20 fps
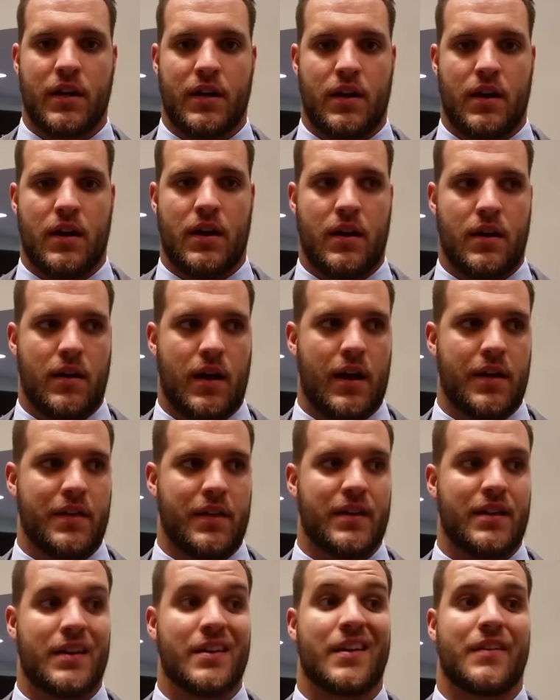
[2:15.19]
I
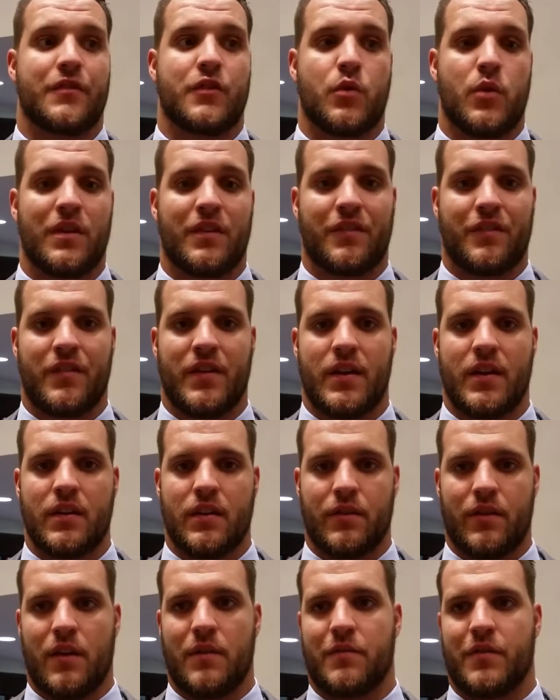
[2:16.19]
think I have quick feet
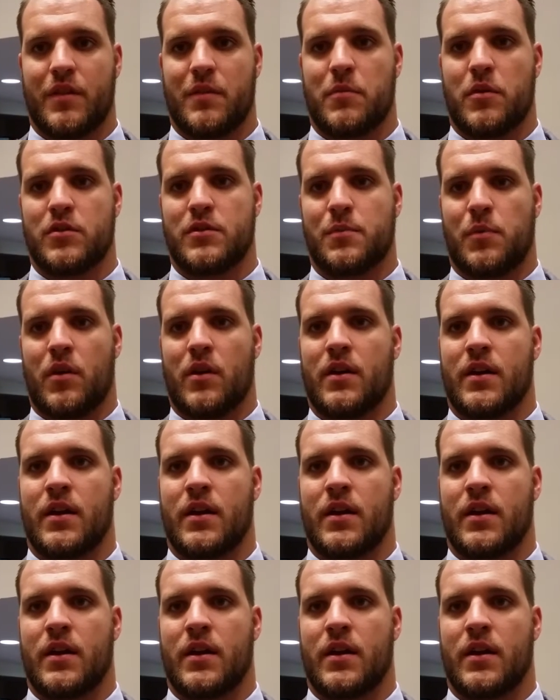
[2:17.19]
for the most part.